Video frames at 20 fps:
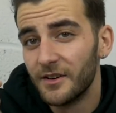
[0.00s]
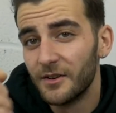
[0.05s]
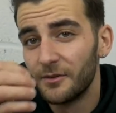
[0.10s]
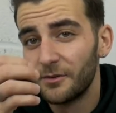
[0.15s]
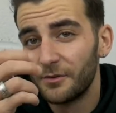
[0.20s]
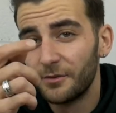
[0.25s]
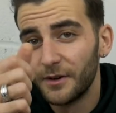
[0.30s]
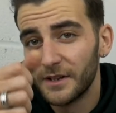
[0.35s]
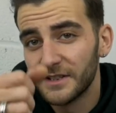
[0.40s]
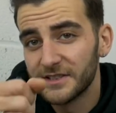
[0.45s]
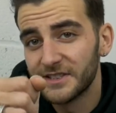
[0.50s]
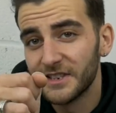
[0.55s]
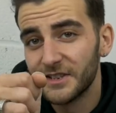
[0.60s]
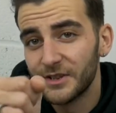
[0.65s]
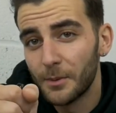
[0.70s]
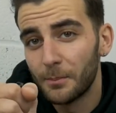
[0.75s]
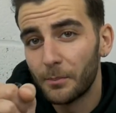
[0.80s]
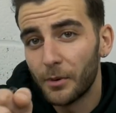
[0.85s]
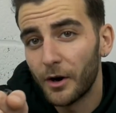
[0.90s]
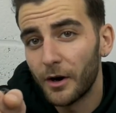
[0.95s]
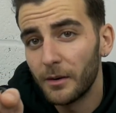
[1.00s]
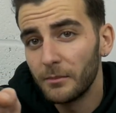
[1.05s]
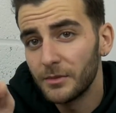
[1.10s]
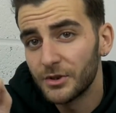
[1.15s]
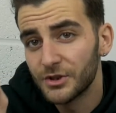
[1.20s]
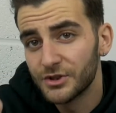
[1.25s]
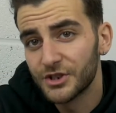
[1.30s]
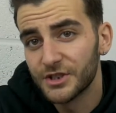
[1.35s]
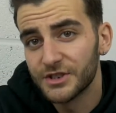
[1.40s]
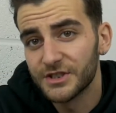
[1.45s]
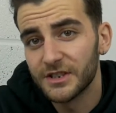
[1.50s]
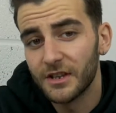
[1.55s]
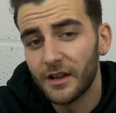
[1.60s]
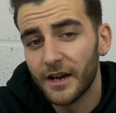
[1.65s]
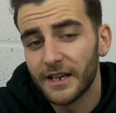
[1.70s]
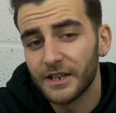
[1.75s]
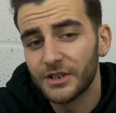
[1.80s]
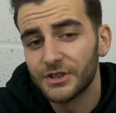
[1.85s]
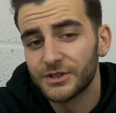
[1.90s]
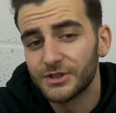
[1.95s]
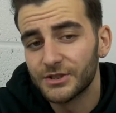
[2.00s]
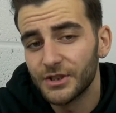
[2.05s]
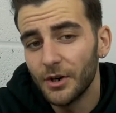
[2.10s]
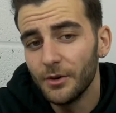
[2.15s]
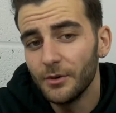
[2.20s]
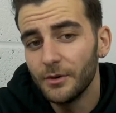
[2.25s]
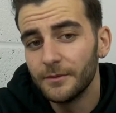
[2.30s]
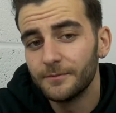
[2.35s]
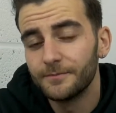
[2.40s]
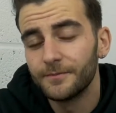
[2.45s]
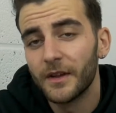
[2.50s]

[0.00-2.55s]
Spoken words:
fits in the palm just like so,